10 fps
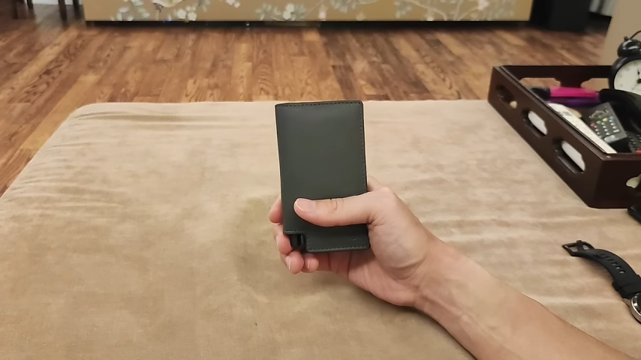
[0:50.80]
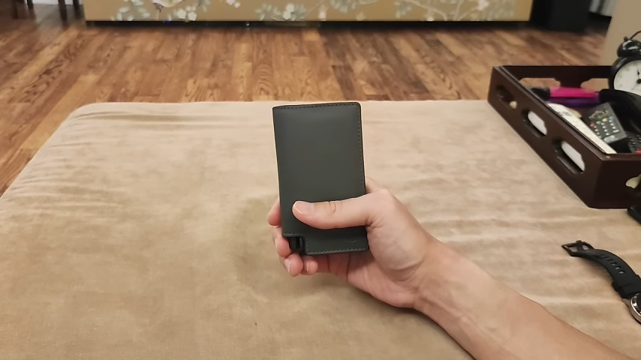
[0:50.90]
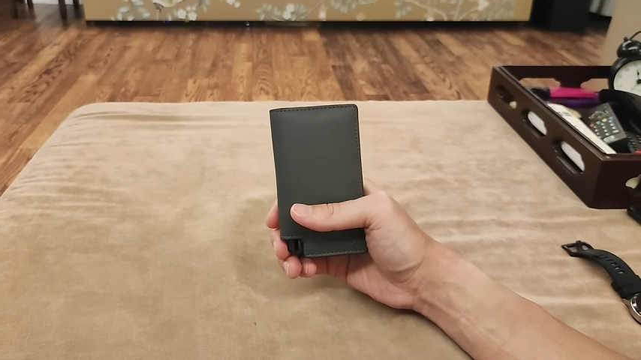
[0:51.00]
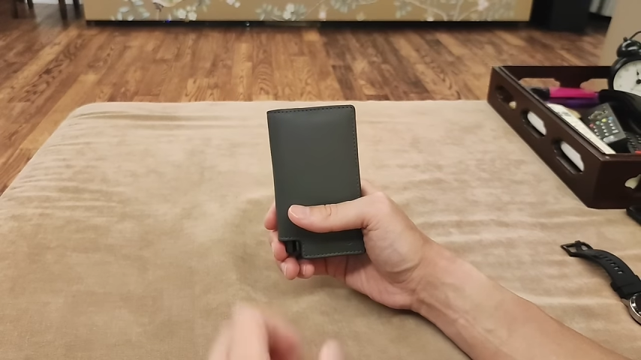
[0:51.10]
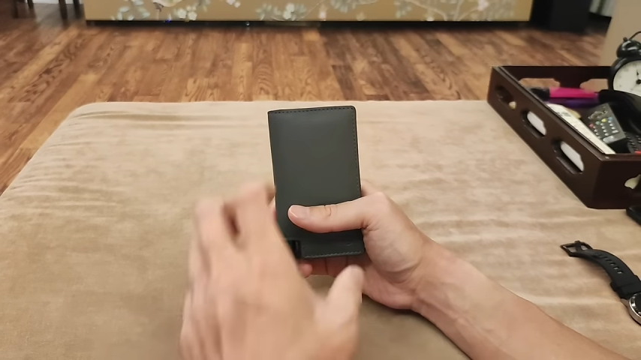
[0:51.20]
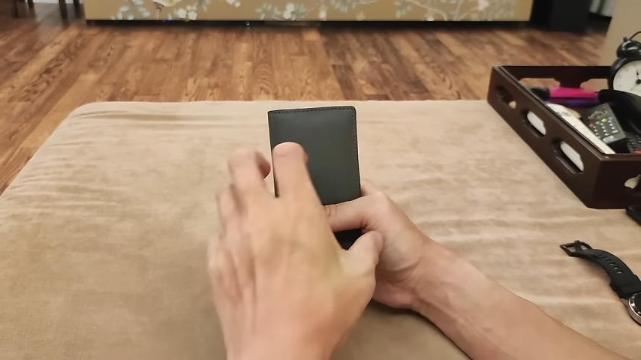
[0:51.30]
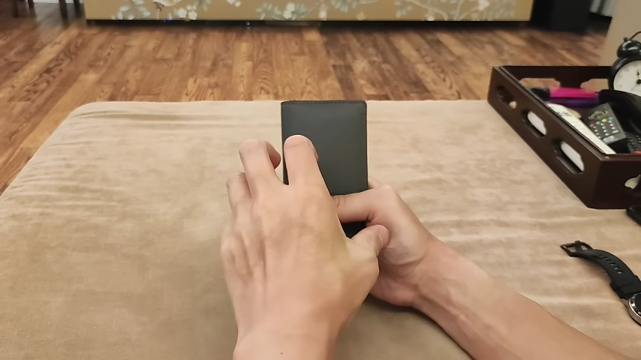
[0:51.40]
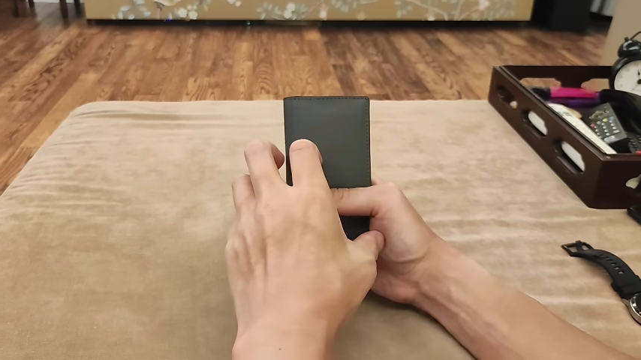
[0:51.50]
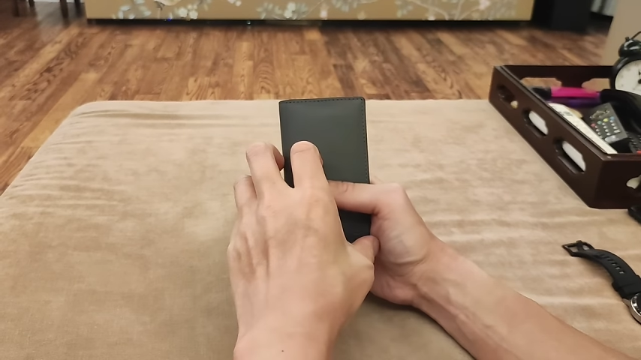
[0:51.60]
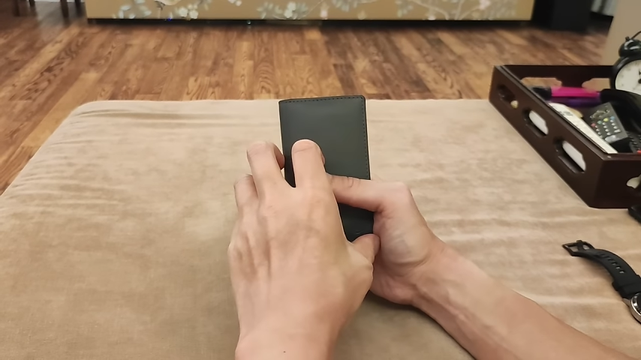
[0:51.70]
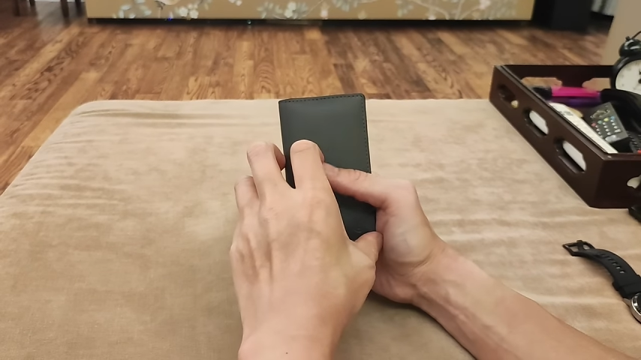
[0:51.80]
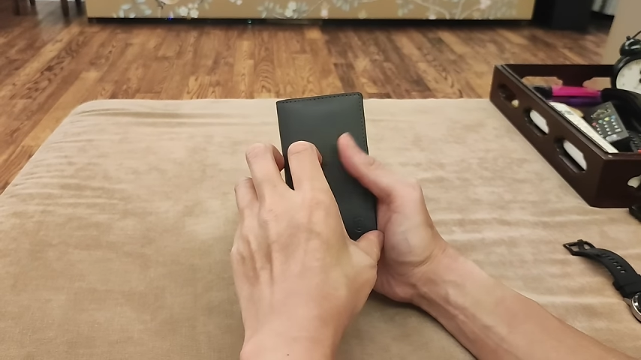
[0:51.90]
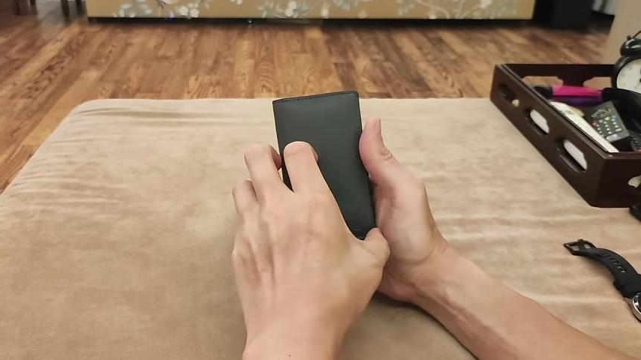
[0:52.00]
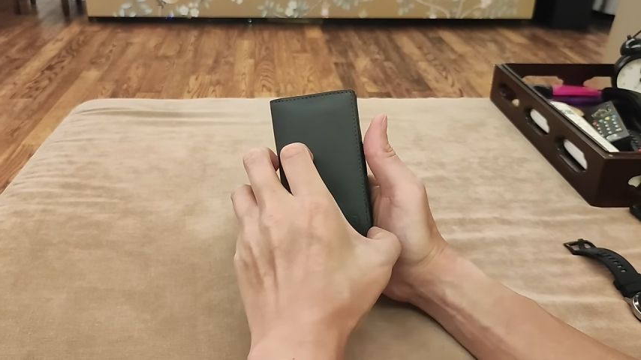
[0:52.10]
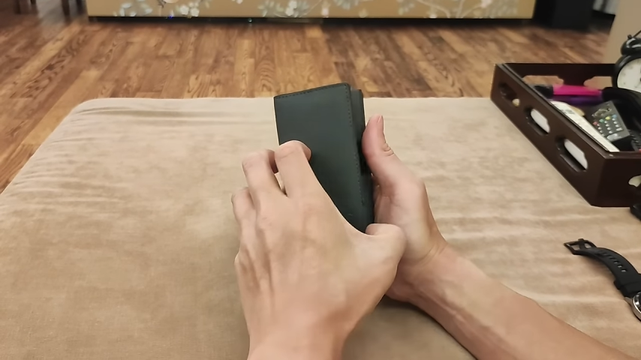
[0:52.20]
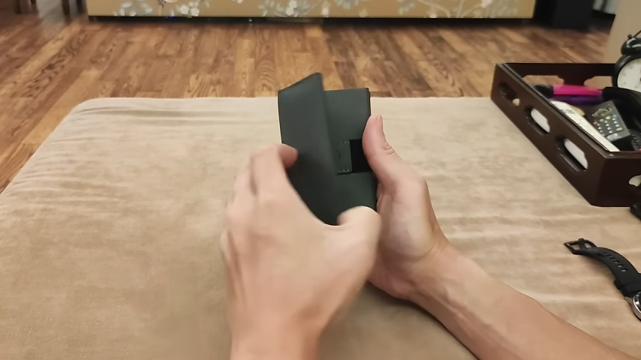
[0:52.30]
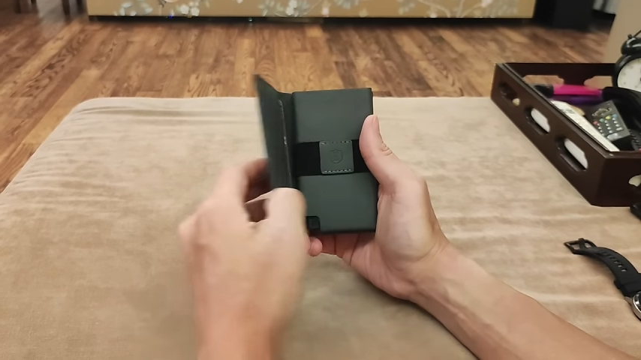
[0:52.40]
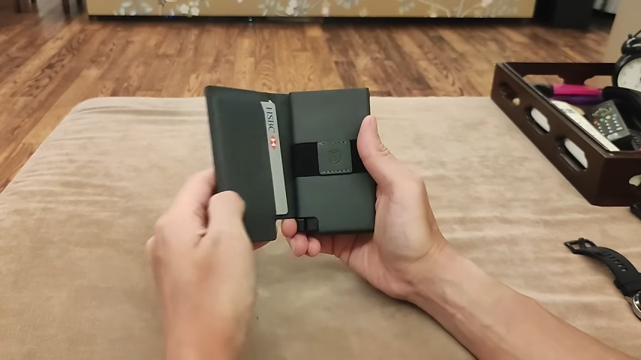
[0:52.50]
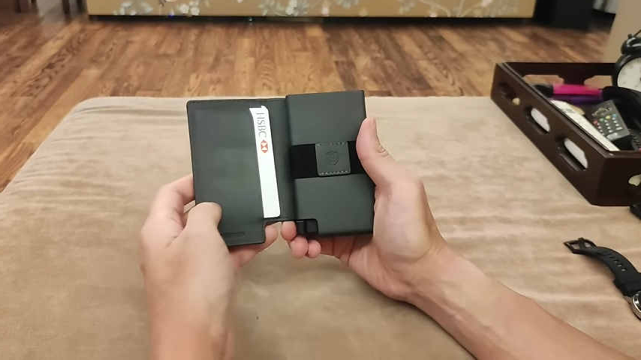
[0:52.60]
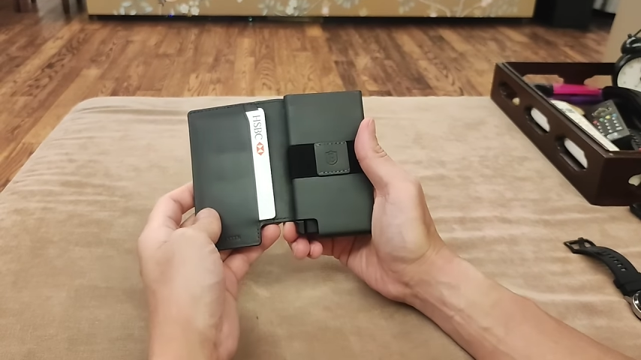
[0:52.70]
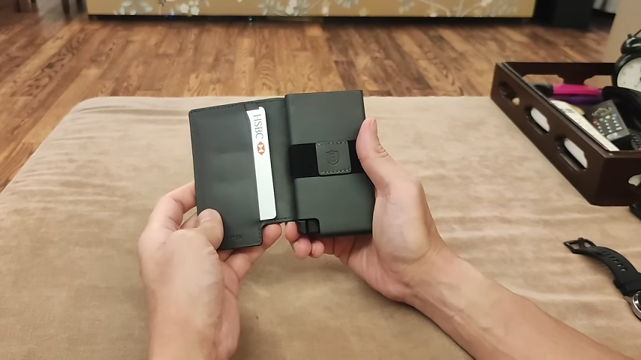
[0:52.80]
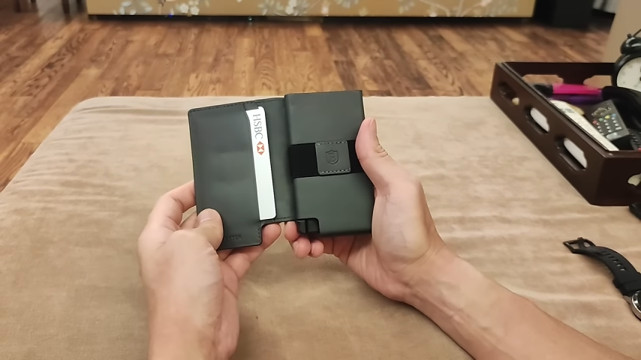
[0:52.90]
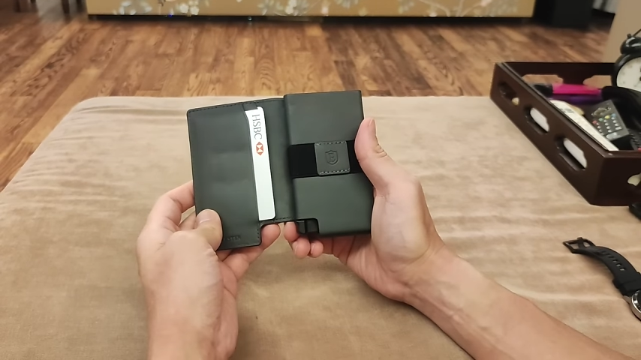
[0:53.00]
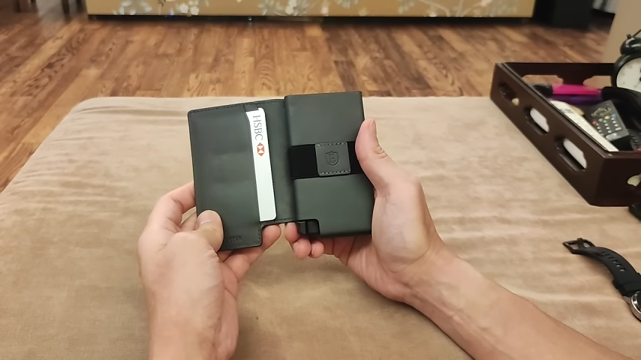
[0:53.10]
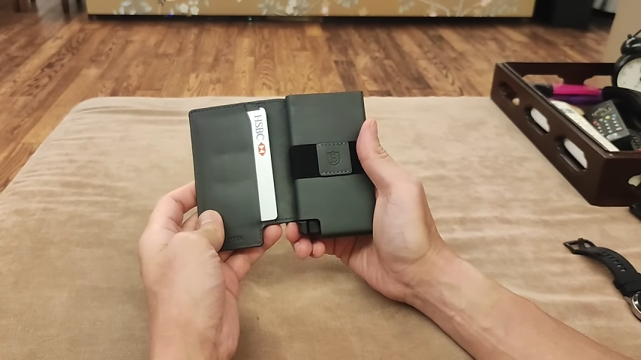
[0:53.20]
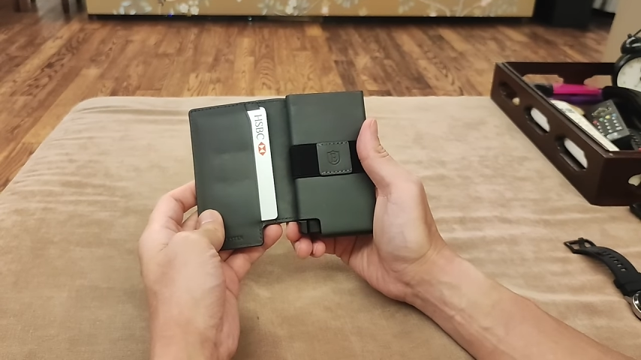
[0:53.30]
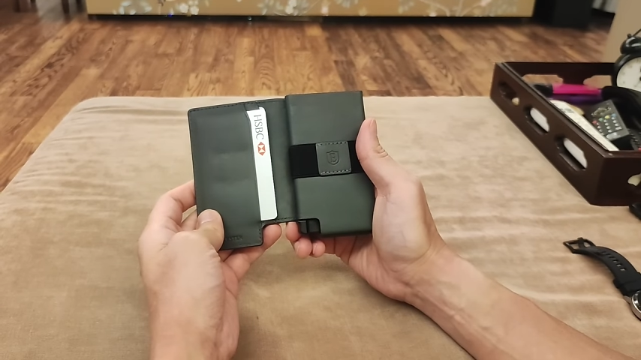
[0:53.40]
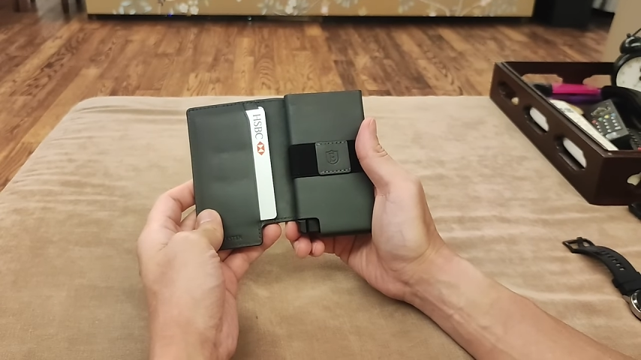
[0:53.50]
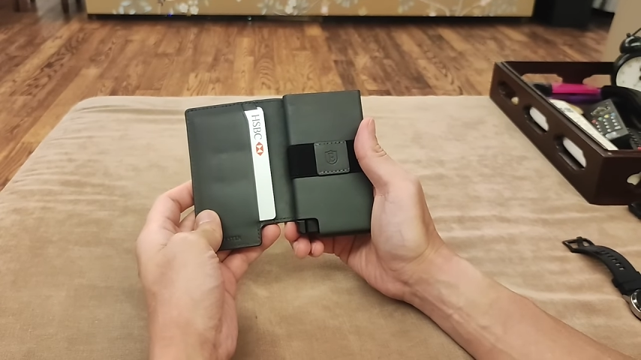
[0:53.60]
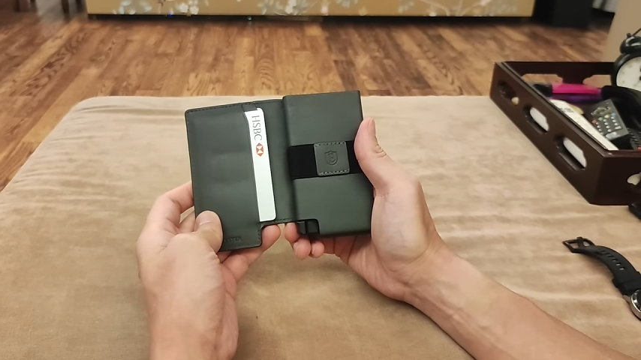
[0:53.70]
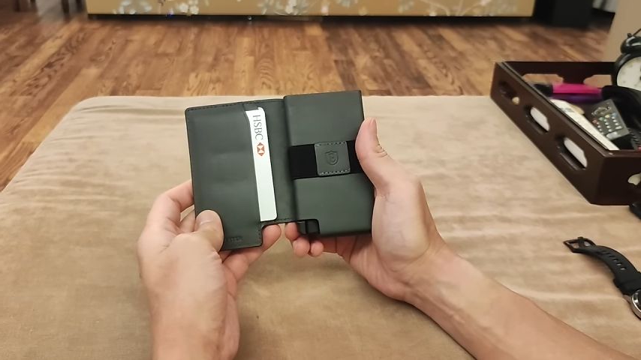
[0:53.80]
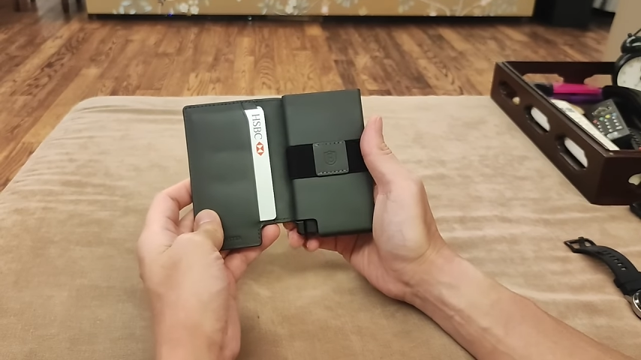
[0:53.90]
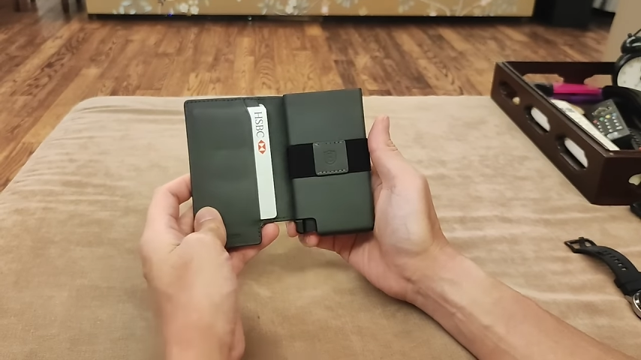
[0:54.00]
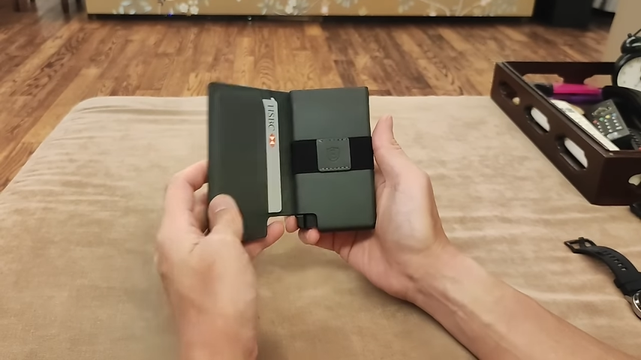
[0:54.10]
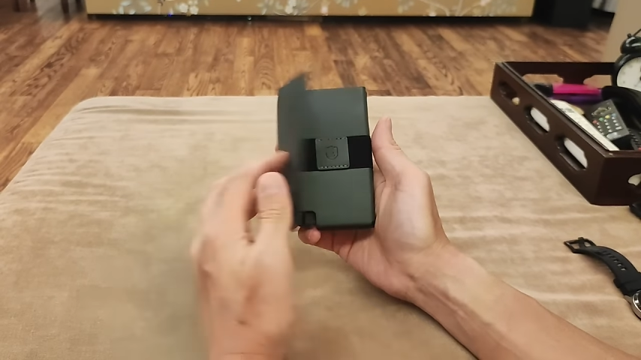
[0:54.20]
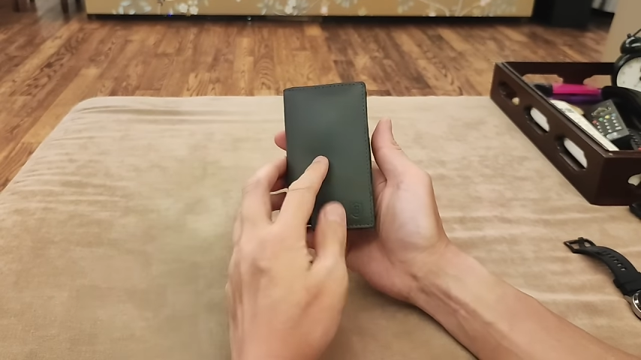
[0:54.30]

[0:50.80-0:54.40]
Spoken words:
[unreadable: no face in view]